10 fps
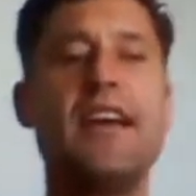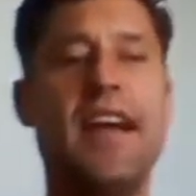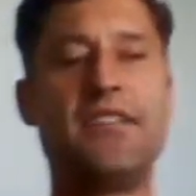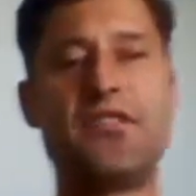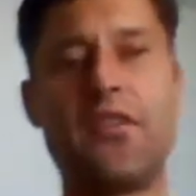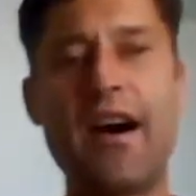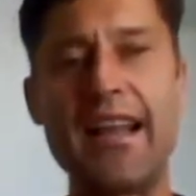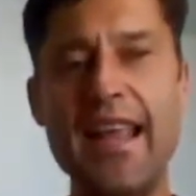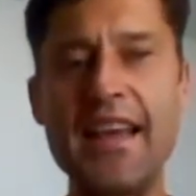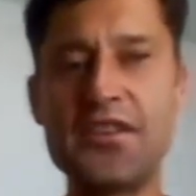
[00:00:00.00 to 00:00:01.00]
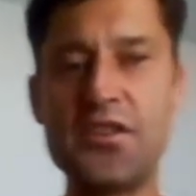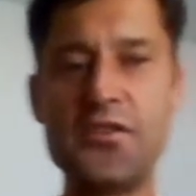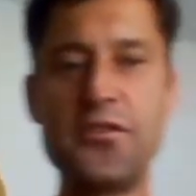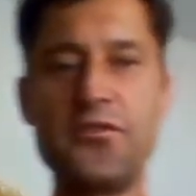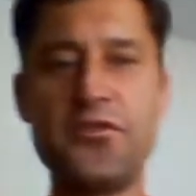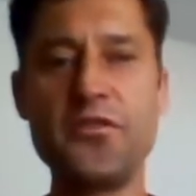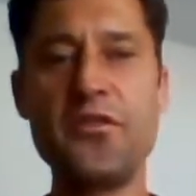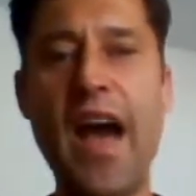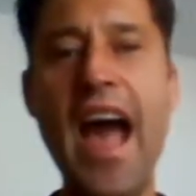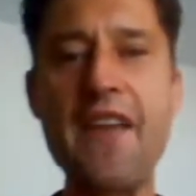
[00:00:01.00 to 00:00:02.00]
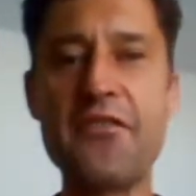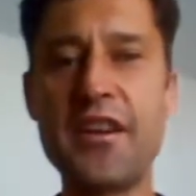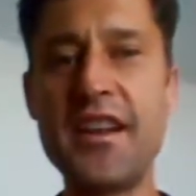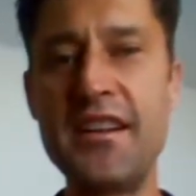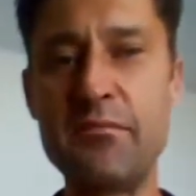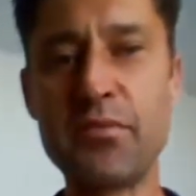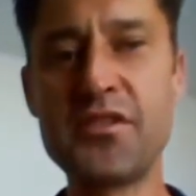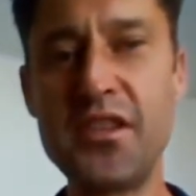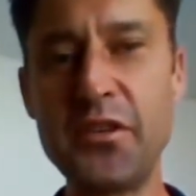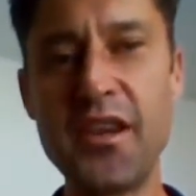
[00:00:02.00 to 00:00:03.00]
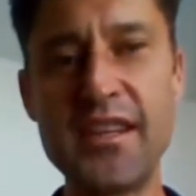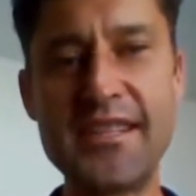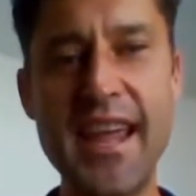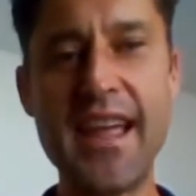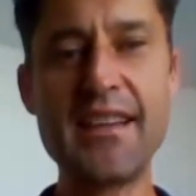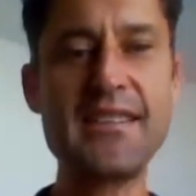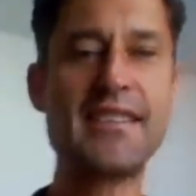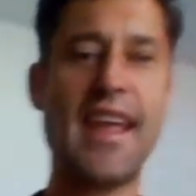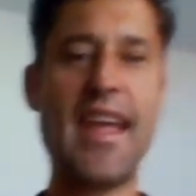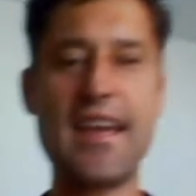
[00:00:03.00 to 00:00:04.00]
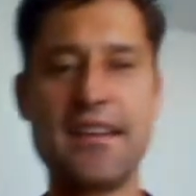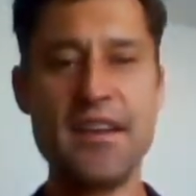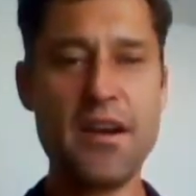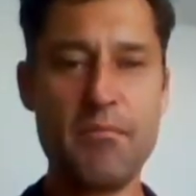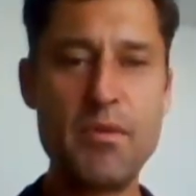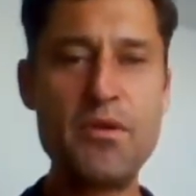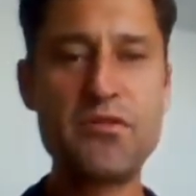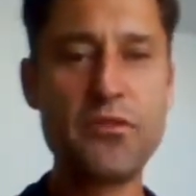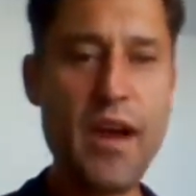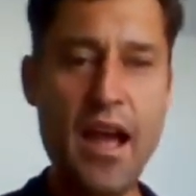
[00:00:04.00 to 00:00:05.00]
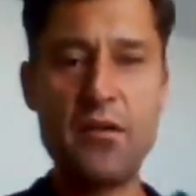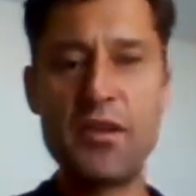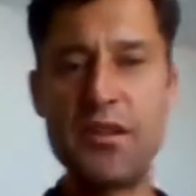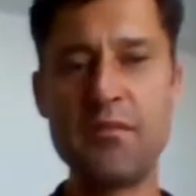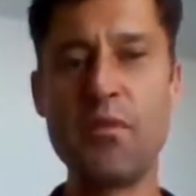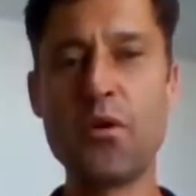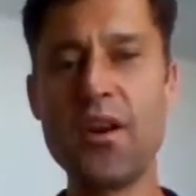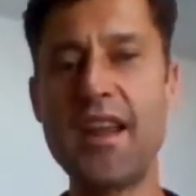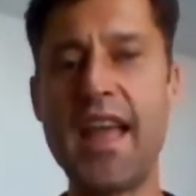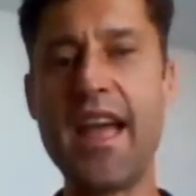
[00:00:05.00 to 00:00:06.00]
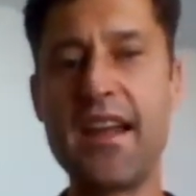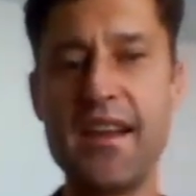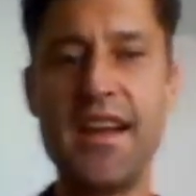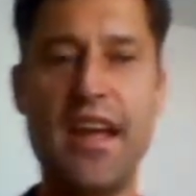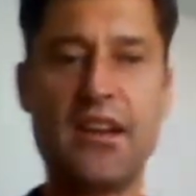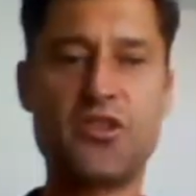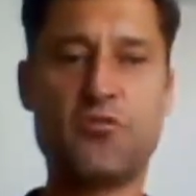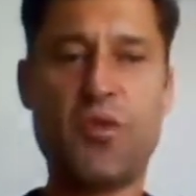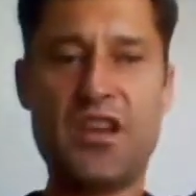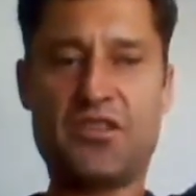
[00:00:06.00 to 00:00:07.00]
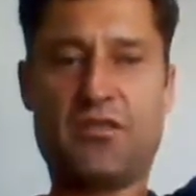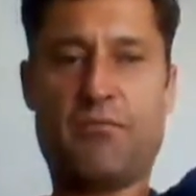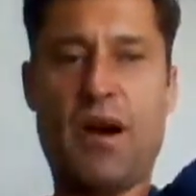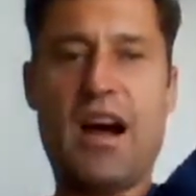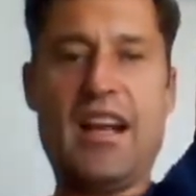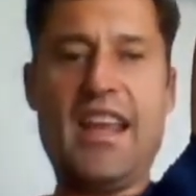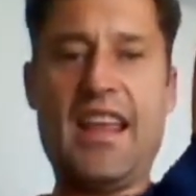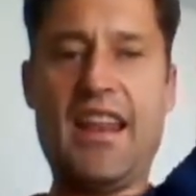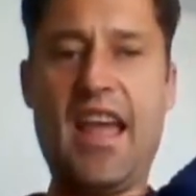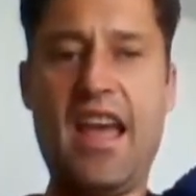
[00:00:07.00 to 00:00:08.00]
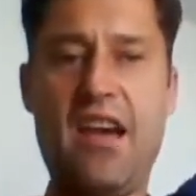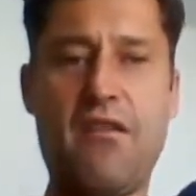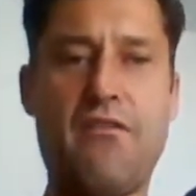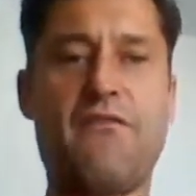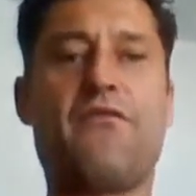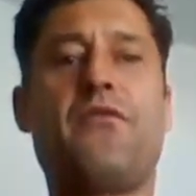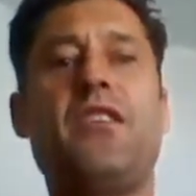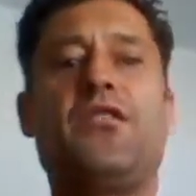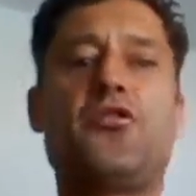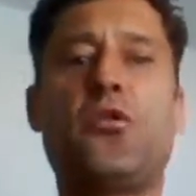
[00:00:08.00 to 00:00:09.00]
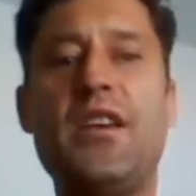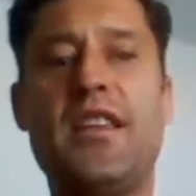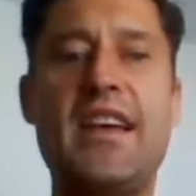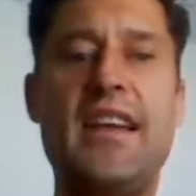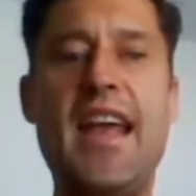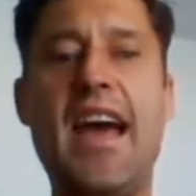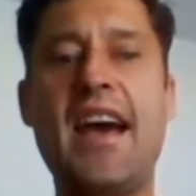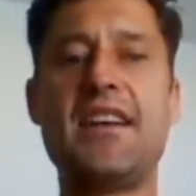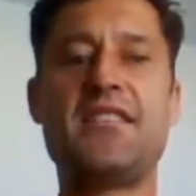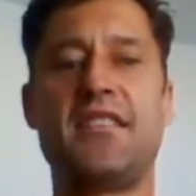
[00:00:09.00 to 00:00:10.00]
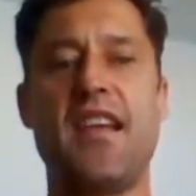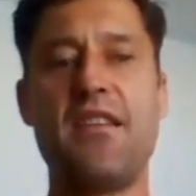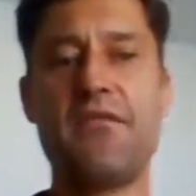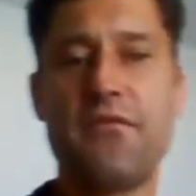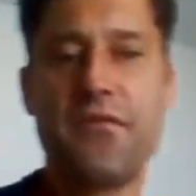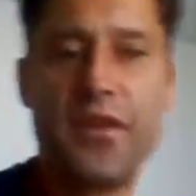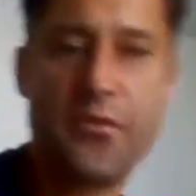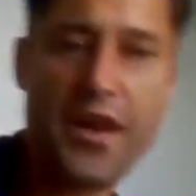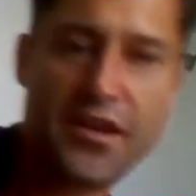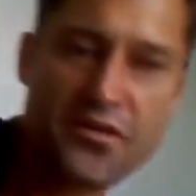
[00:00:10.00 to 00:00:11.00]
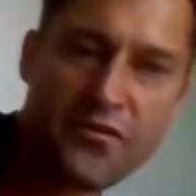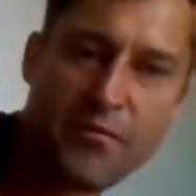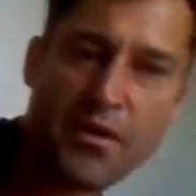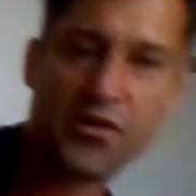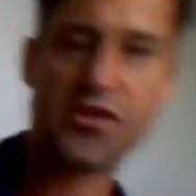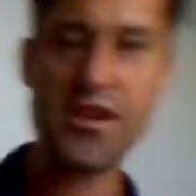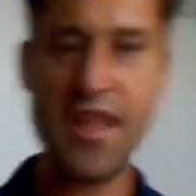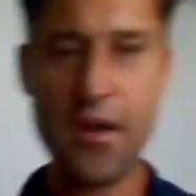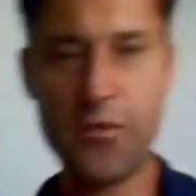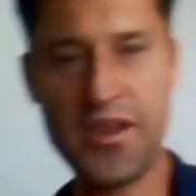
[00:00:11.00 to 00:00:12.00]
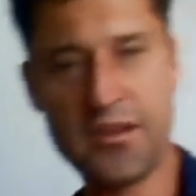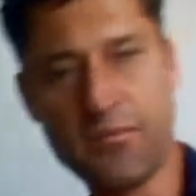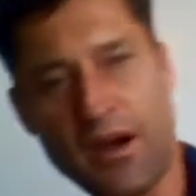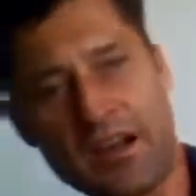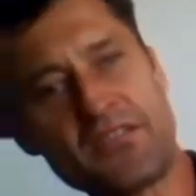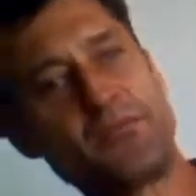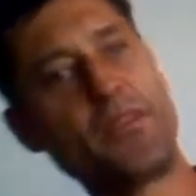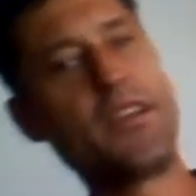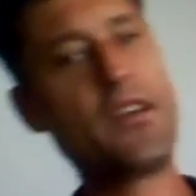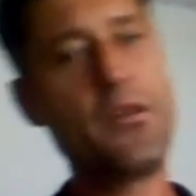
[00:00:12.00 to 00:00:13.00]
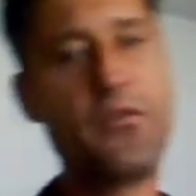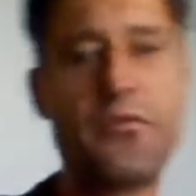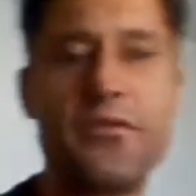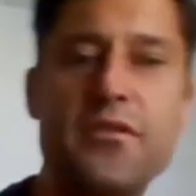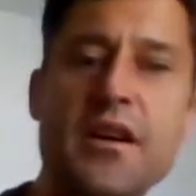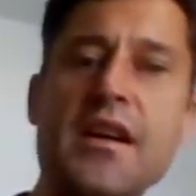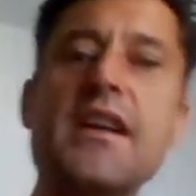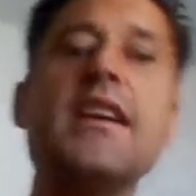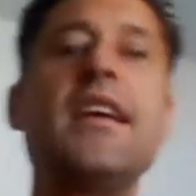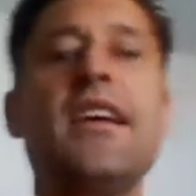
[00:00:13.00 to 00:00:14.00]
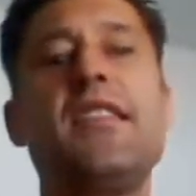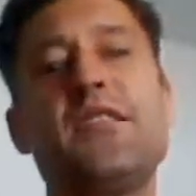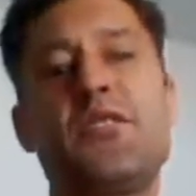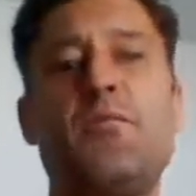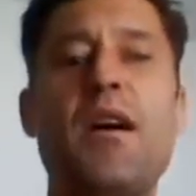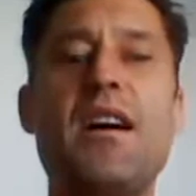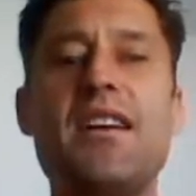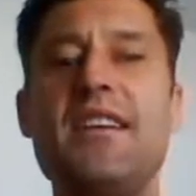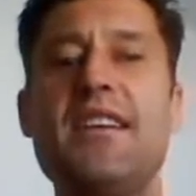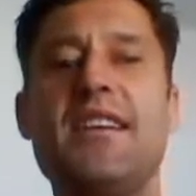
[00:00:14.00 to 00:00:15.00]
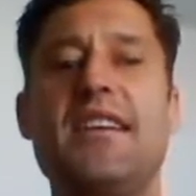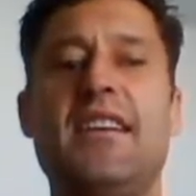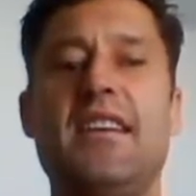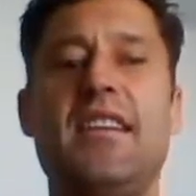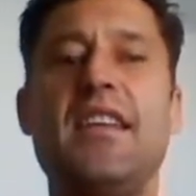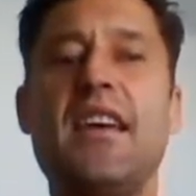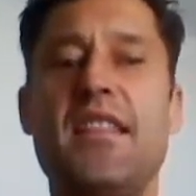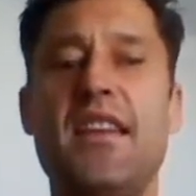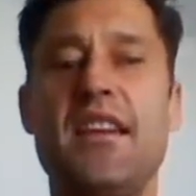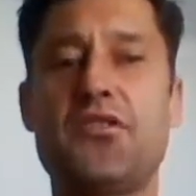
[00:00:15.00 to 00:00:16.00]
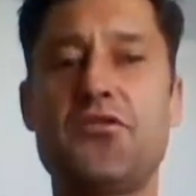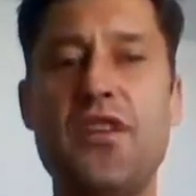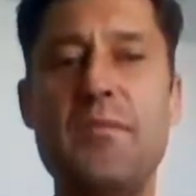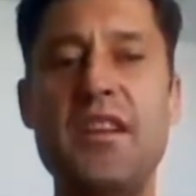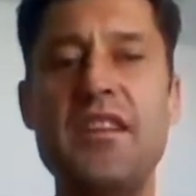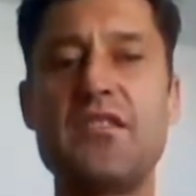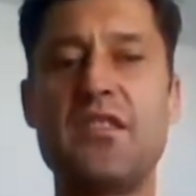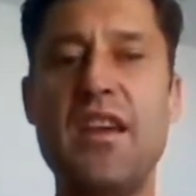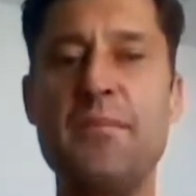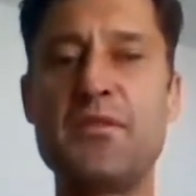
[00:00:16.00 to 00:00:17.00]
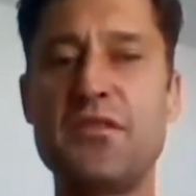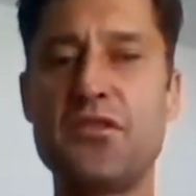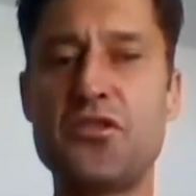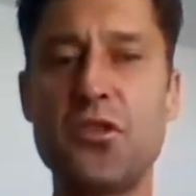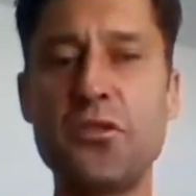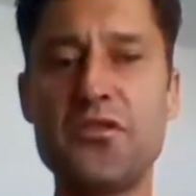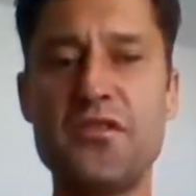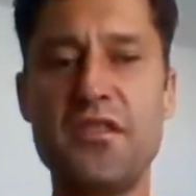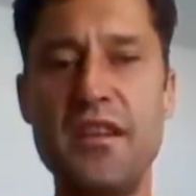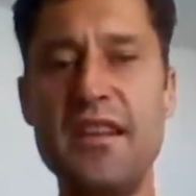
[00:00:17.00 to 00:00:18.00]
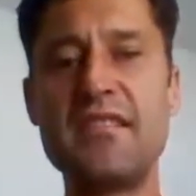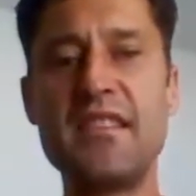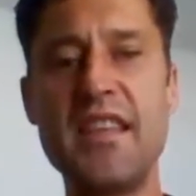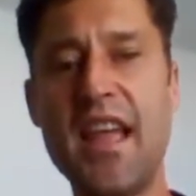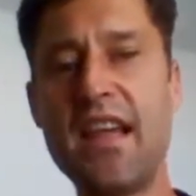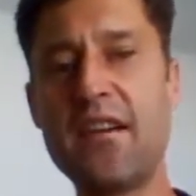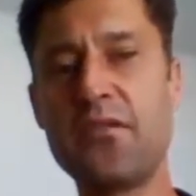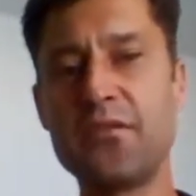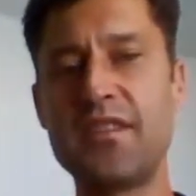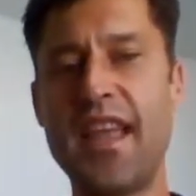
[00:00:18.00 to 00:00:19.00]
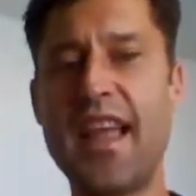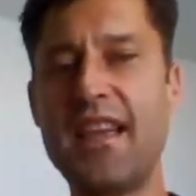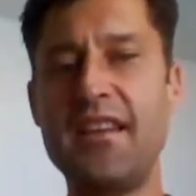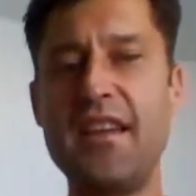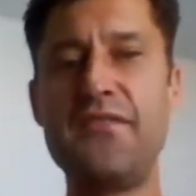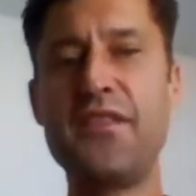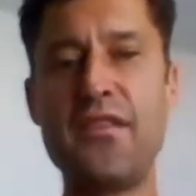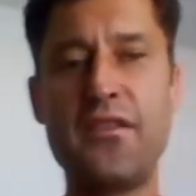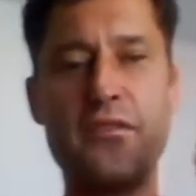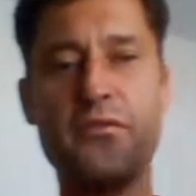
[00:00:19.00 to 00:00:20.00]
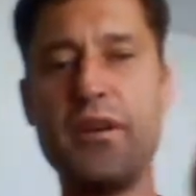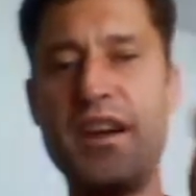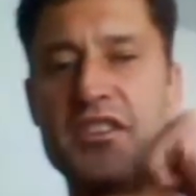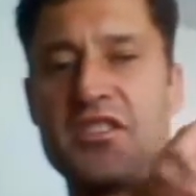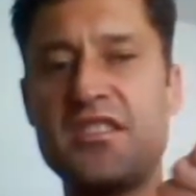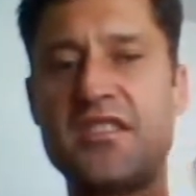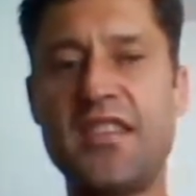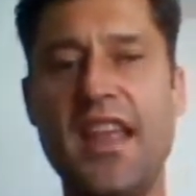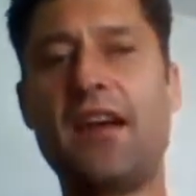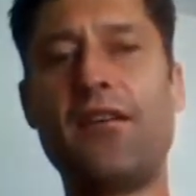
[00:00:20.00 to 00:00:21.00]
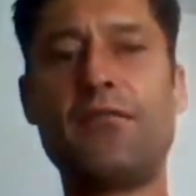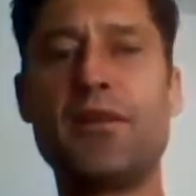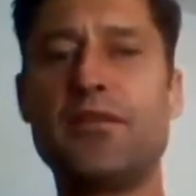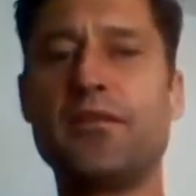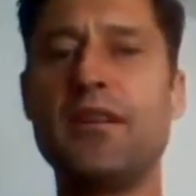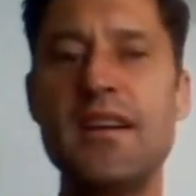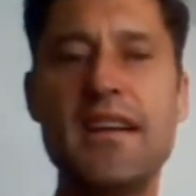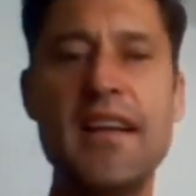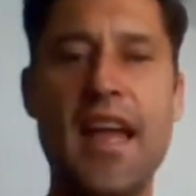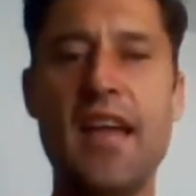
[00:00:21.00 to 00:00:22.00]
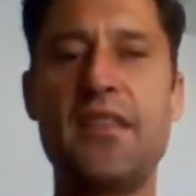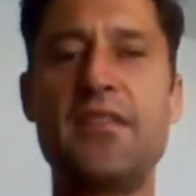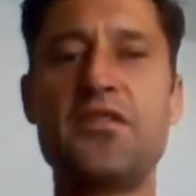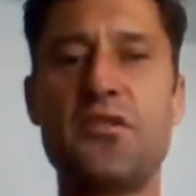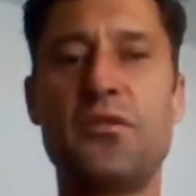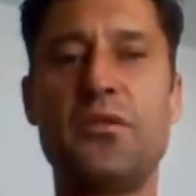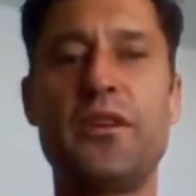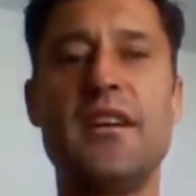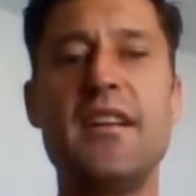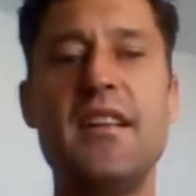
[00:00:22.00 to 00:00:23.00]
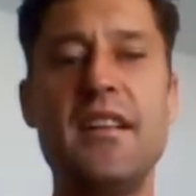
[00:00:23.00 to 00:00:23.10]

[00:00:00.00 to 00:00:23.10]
And so I like to do African and Brazilian dance and move around in the morning and express the body in every joint that it has and every range of motion that we can possibly go through in the spine, in the extremities, the hips and the shoulders, the knees and the ankles, and even the wrists, the elbow, and the shoulder.